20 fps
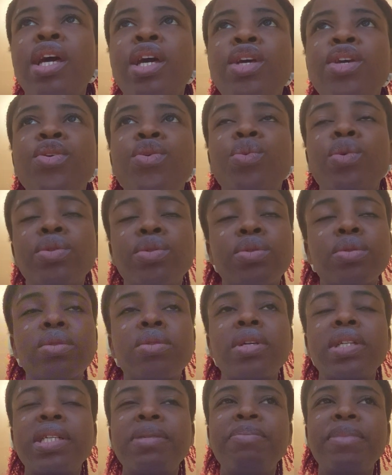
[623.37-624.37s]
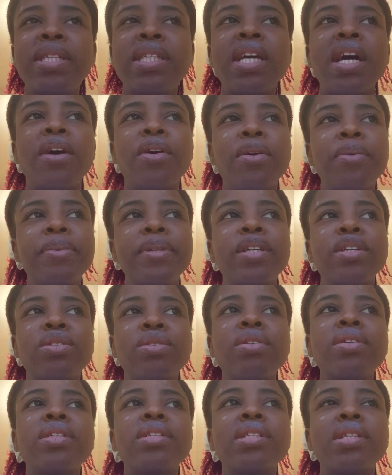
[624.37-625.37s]
you want to study media and
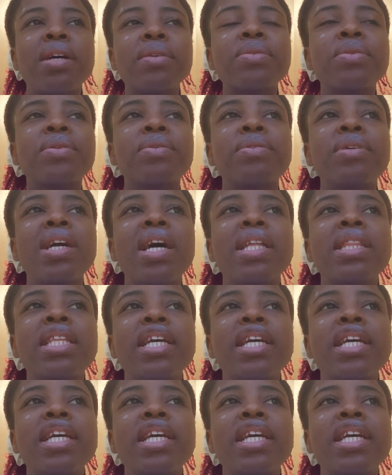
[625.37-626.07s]
communication in South Korea,